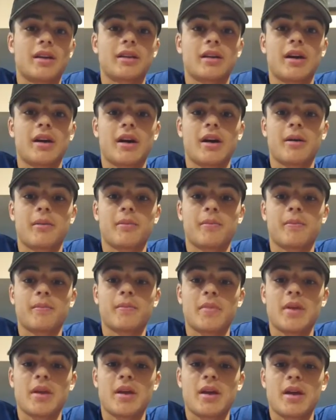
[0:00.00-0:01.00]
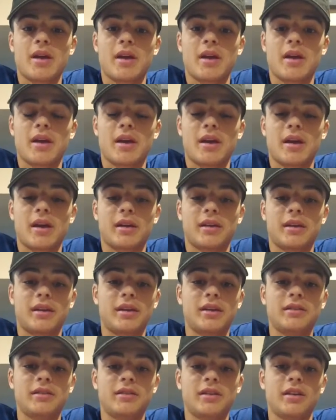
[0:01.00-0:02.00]

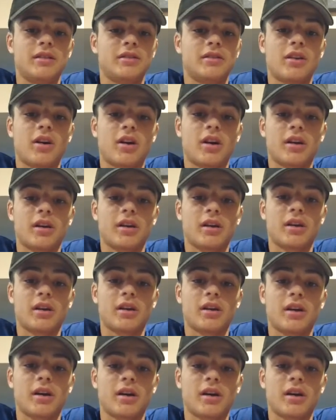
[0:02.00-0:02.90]
and he's not